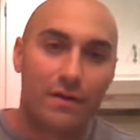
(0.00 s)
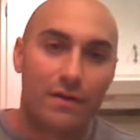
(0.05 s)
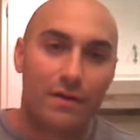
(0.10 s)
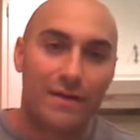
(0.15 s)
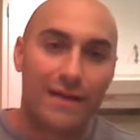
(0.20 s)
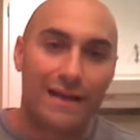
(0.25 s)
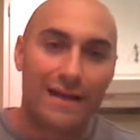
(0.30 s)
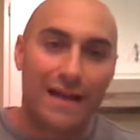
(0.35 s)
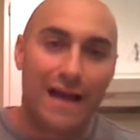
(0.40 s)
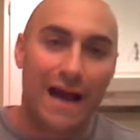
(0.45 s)

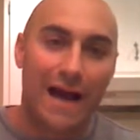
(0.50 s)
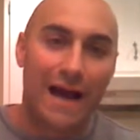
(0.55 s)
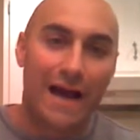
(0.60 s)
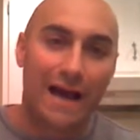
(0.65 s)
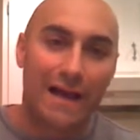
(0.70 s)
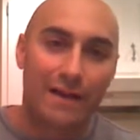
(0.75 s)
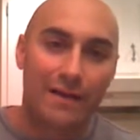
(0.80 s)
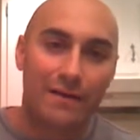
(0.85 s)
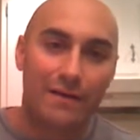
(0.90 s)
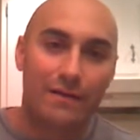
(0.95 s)
your
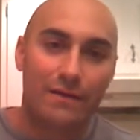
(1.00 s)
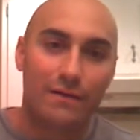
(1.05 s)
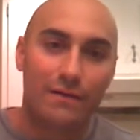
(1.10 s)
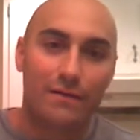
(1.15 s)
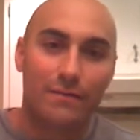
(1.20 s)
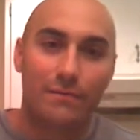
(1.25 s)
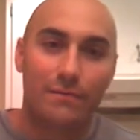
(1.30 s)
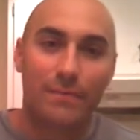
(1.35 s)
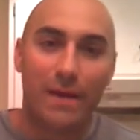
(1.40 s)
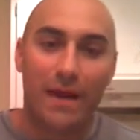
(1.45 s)
guy.
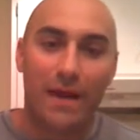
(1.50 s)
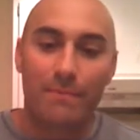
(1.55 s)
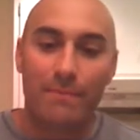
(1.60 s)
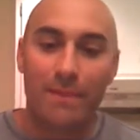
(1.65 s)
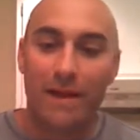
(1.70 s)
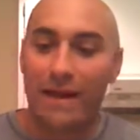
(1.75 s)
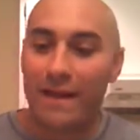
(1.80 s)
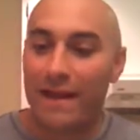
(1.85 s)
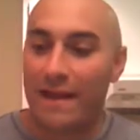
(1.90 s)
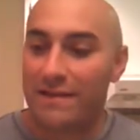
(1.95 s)
Peyton
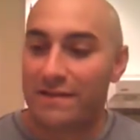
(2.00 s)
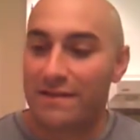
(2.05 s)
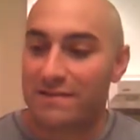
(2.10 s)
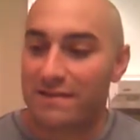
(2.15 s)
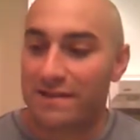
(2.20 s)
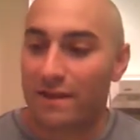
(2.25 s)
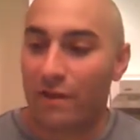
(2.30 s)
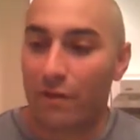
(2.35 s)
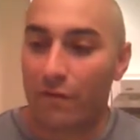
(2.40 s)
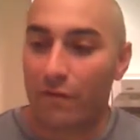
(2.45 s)
Manning had to
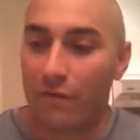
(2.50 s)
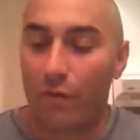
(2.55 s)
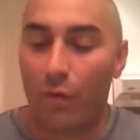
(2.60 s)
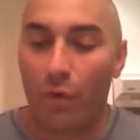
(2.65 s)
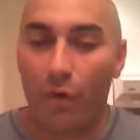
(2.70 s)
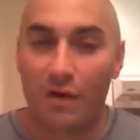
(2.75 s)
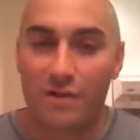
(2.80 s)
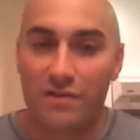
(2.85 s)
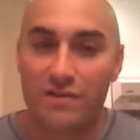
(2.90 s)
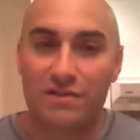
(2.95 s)
steal at
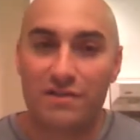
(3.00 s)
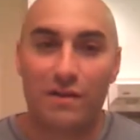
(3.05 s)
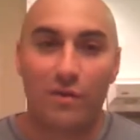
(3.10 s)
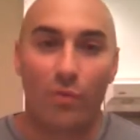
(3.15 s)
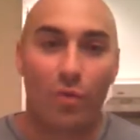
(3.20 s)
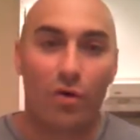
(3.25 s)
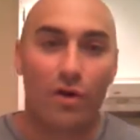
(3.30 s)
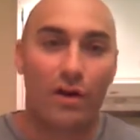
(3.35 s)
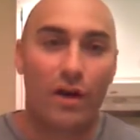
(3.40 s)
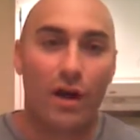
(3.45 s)
4. It just didn't
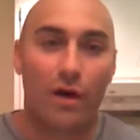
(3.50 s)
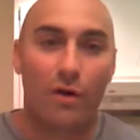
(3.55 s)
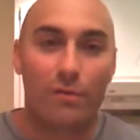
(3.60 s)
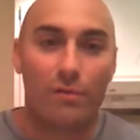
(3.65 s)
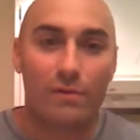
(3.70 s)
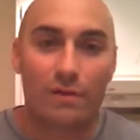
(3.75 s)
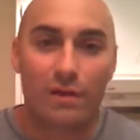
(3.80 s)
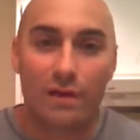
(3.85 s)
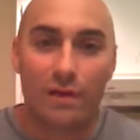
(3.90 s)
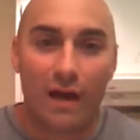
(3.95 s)
work out.
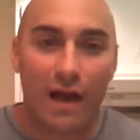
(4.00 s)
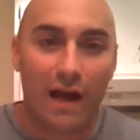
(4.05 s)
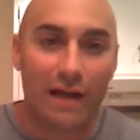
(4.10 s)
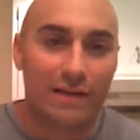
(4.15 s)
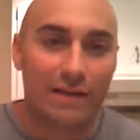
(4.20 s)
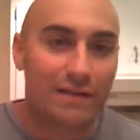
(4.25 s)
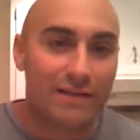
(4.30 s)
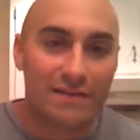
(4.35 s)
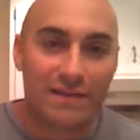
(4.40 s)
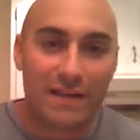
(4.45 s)
I
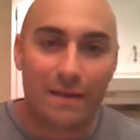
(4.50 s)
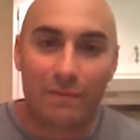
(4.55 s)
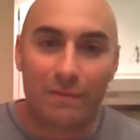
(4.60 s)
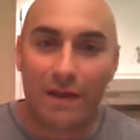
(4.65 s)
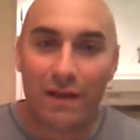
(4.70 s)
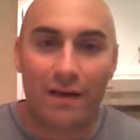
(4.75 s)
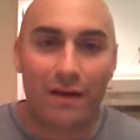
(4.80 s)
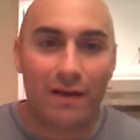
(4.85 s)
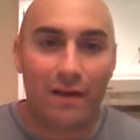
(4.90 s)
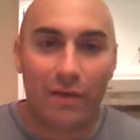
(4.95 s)
did the same thing
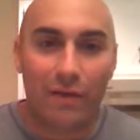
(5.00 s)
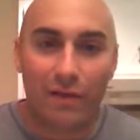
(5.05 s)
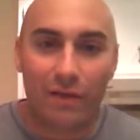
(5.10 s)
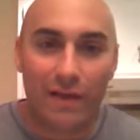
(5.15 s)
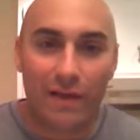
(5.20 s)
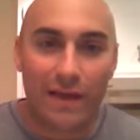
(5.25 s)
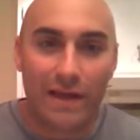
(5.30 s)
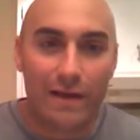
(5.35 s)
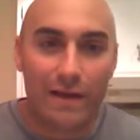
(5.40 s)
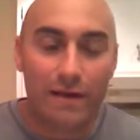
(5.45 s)
in another
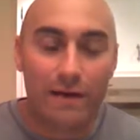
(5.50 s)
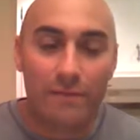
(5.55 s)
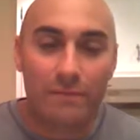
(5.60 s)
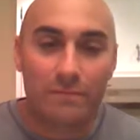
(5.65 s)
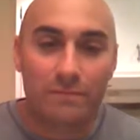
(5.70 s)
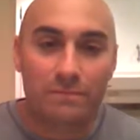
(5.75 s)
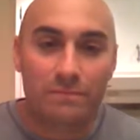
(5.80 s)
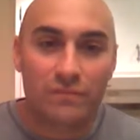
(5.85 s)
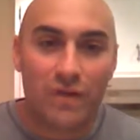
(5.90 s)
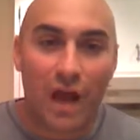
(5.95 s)
league.
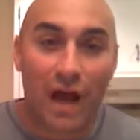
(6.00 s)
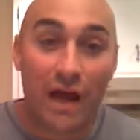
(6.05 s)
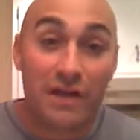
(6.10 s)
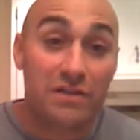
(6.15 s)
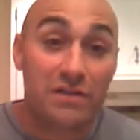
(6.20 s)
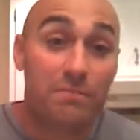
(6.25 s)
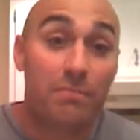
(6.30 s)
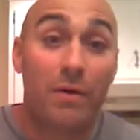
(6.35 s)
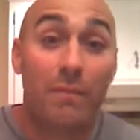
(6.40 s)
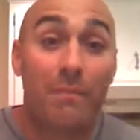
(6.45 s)
I
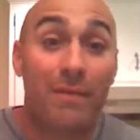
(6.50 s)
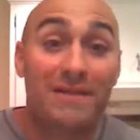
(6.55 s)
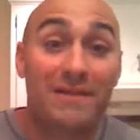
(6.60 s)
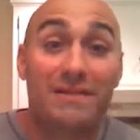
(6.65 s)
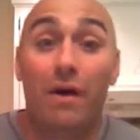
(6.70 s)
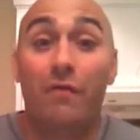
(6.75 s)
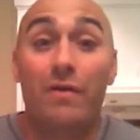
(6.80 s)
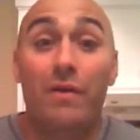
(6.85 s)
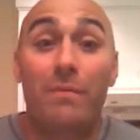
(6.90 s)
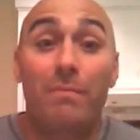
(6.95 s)
just put
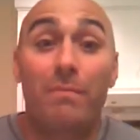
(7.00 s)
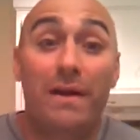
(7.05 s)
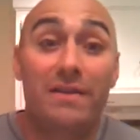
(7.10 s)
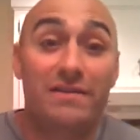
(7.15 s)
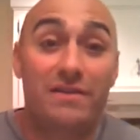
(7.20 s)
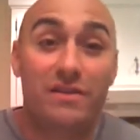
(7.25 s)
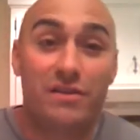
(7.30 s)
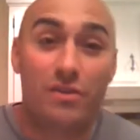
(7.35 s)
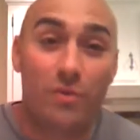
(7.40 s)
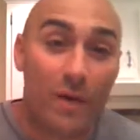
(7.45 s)
myself in a better
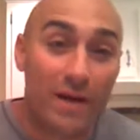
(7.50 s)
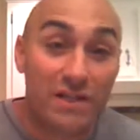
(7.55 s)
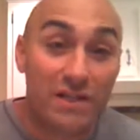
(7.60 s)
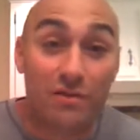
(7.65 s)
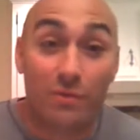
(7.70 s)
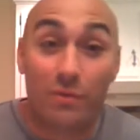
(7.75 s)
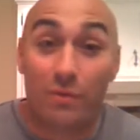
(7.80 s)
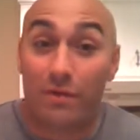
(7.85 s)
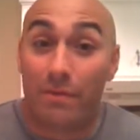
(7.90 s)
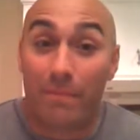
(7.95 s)

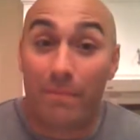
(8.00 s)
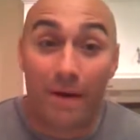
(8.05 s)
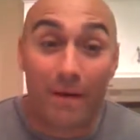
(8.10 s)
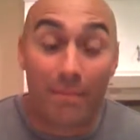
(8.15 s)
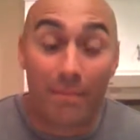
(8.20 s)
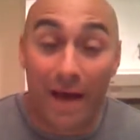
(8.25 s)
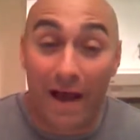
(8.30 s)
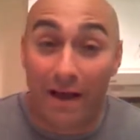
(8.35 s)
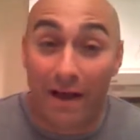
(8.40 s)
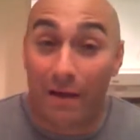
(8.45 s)
situation with a better
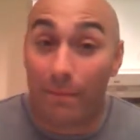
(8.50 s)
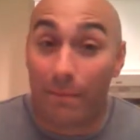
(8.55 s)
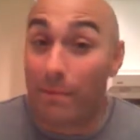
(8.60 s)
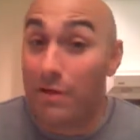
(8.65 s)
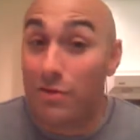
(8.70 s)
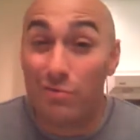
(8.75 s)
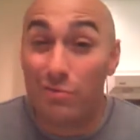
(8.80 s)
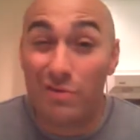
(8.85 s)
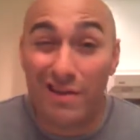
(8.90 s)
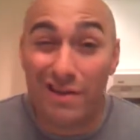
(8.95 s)
backup, and
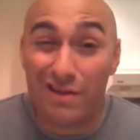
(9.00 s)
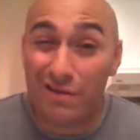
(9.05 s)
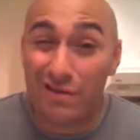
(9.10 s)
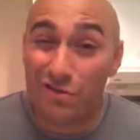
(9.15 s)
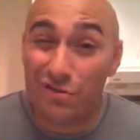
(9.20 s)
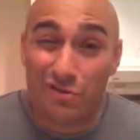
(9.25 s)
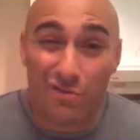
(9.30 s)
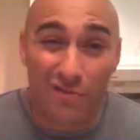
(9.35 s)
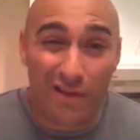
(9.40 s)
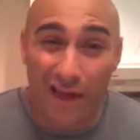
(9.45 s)
you didn't
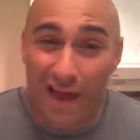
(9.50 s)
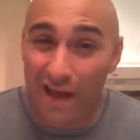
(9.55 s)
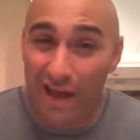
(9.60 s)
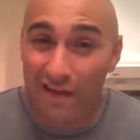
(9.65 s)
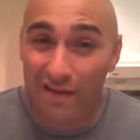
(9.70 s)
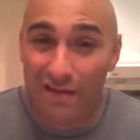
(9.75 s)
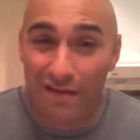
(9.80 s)
do that.